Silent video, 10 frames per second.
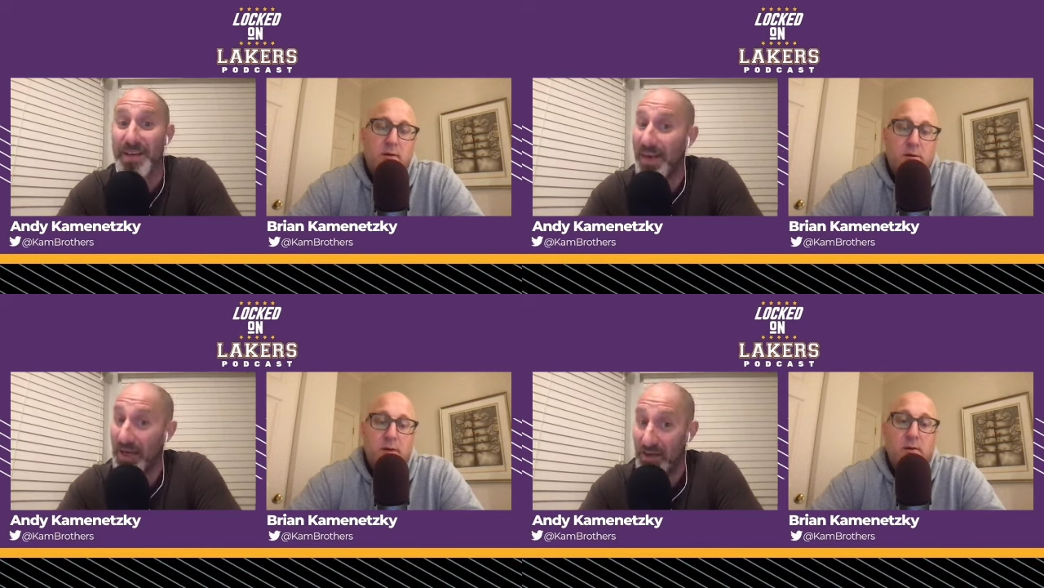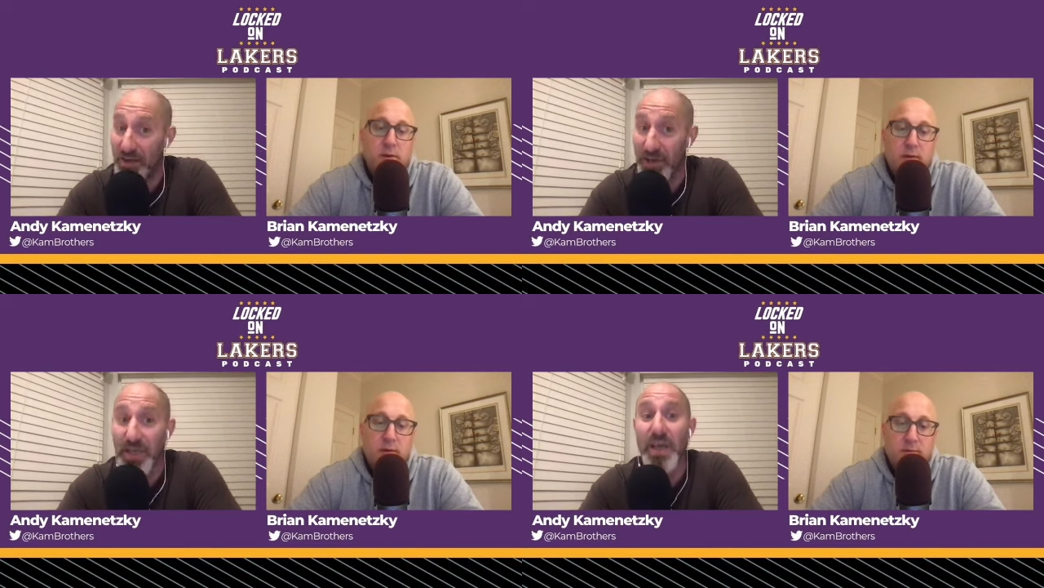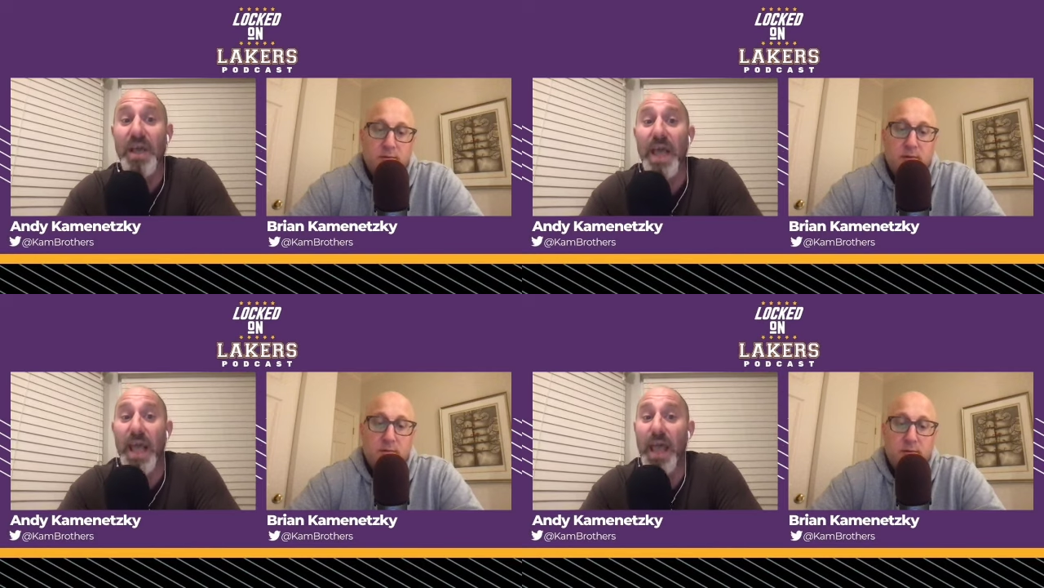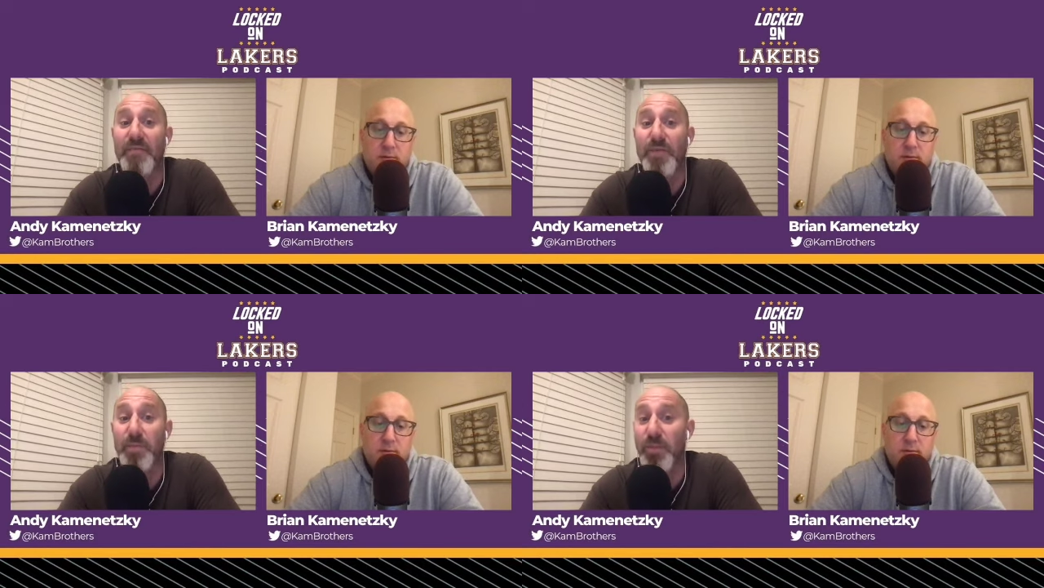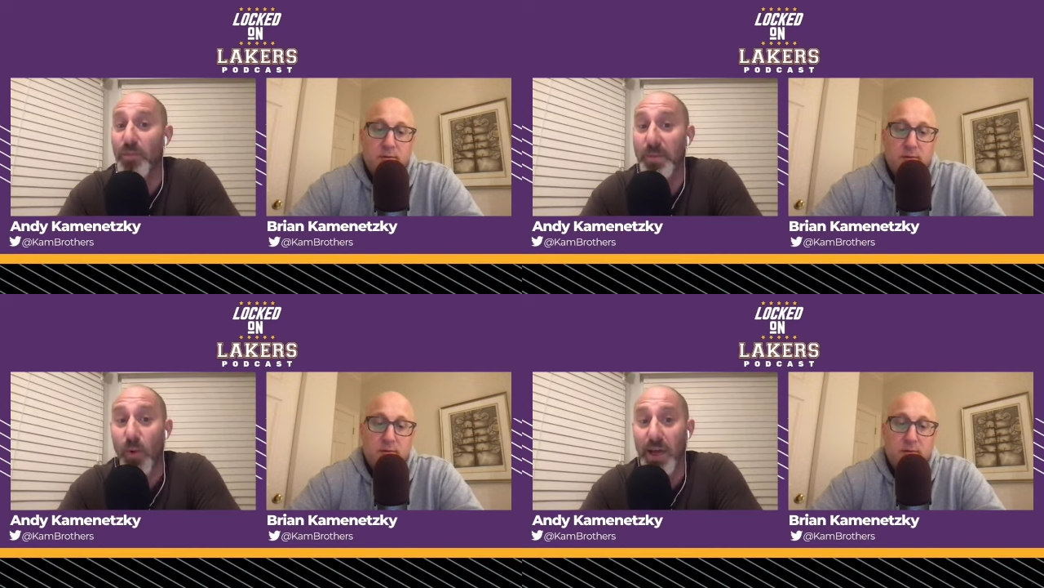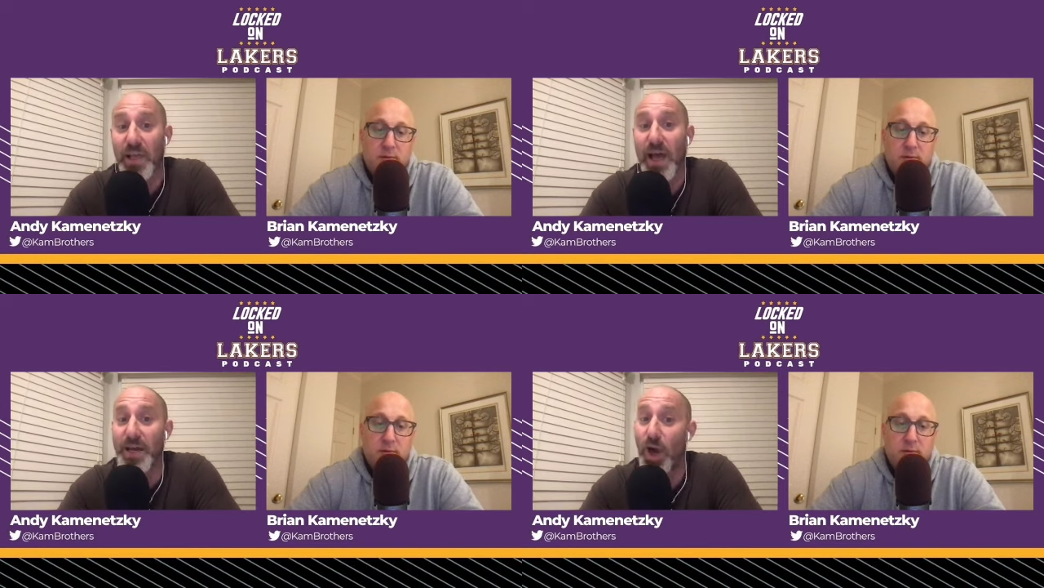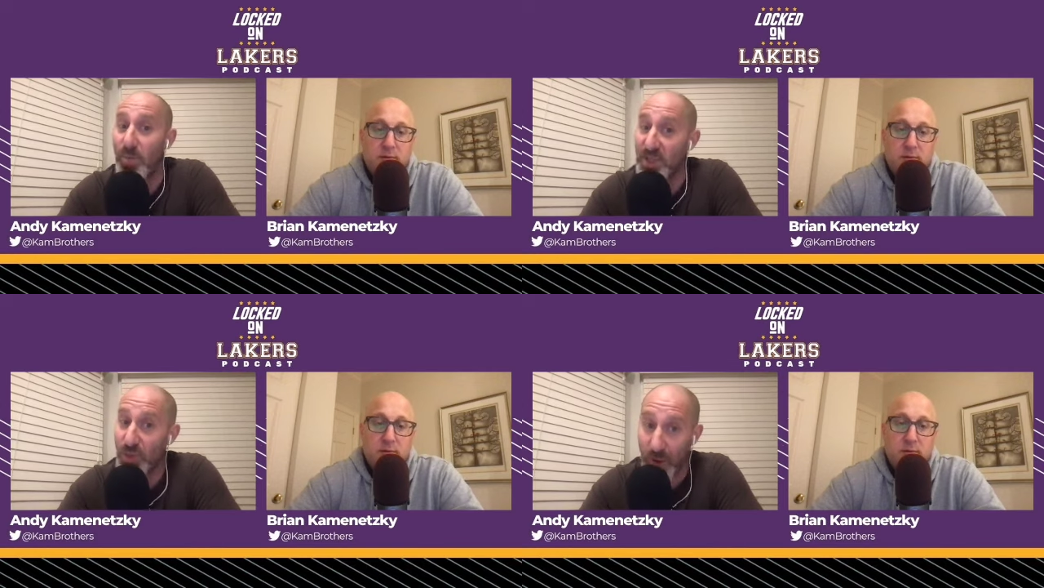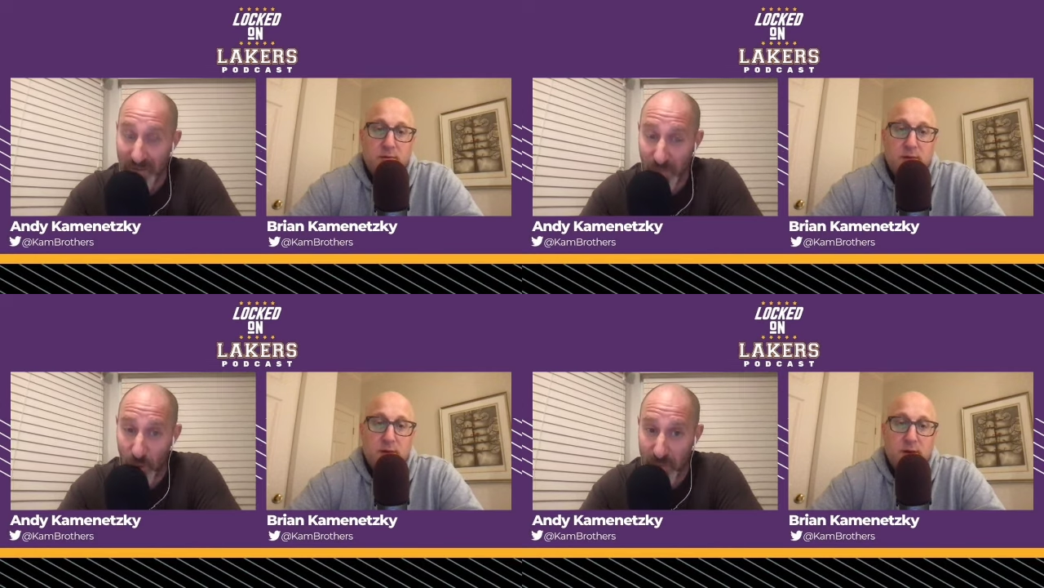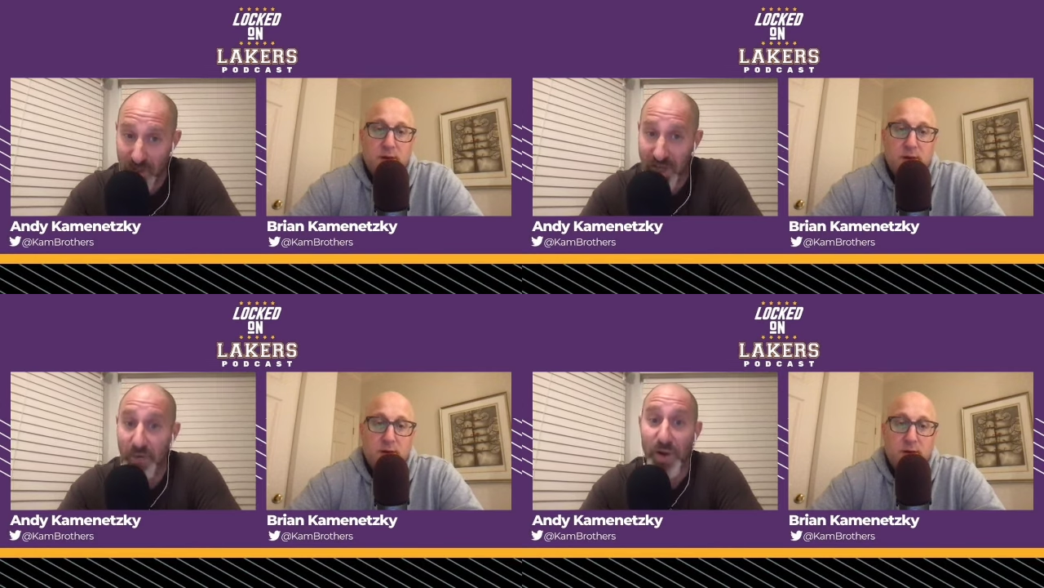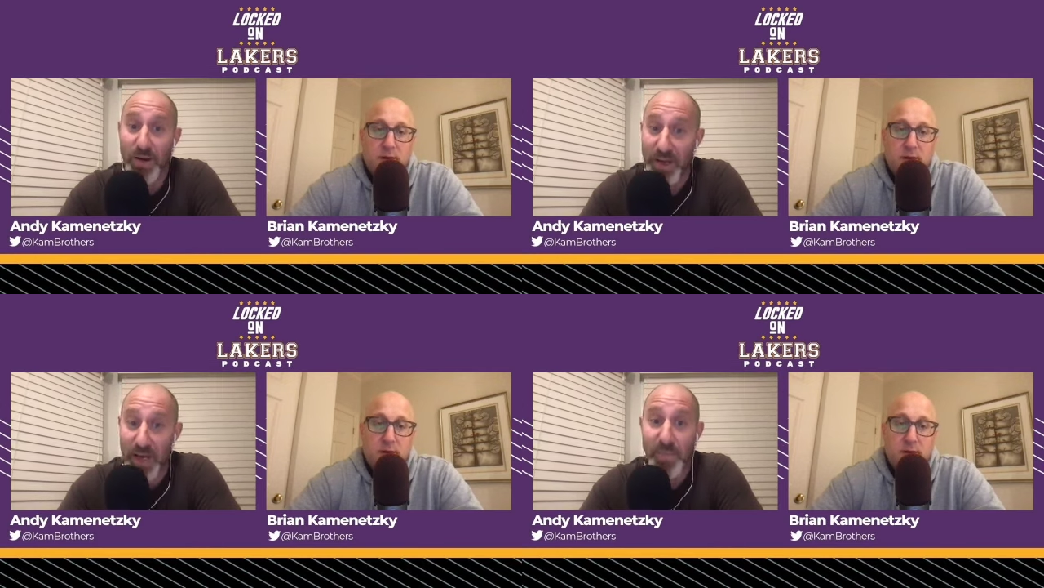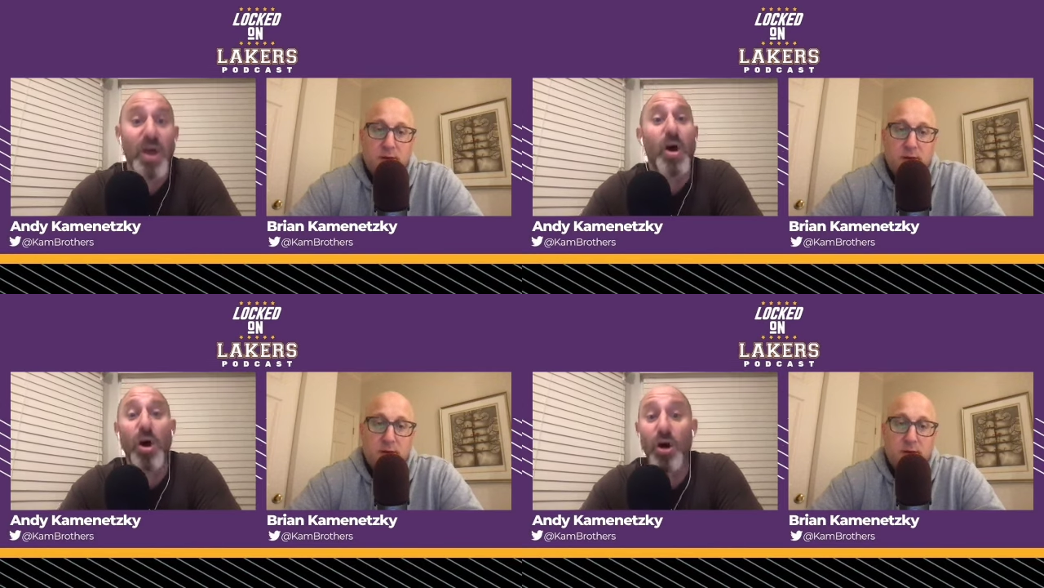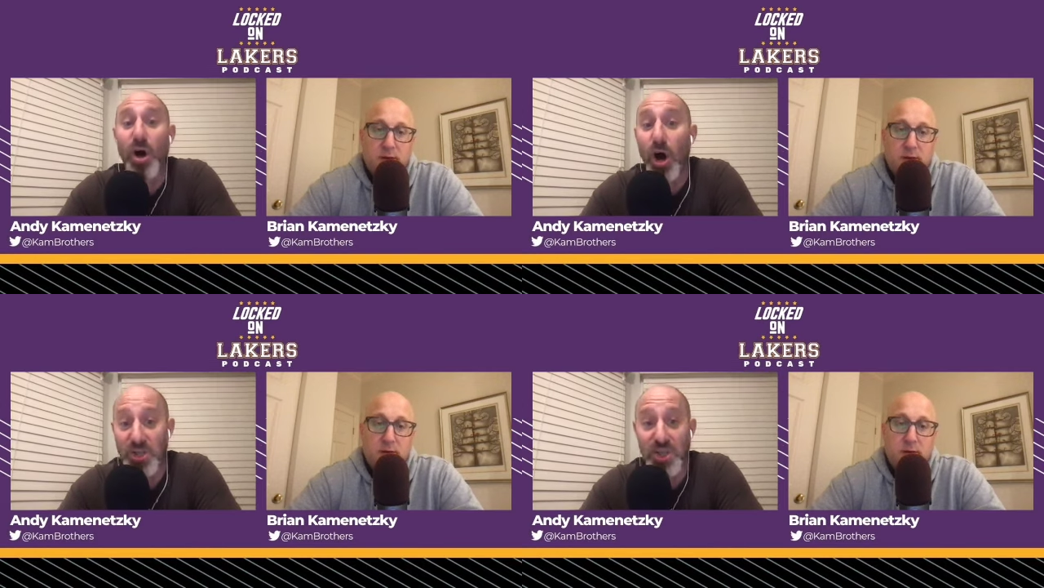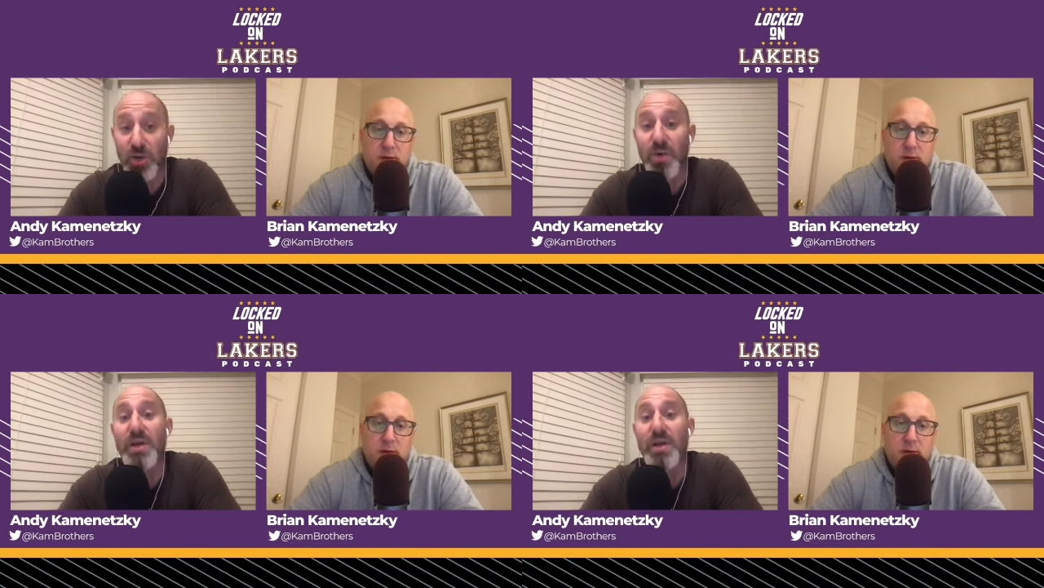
Speaker 1: not good. And from the three-point line, almost 24% rounding up, also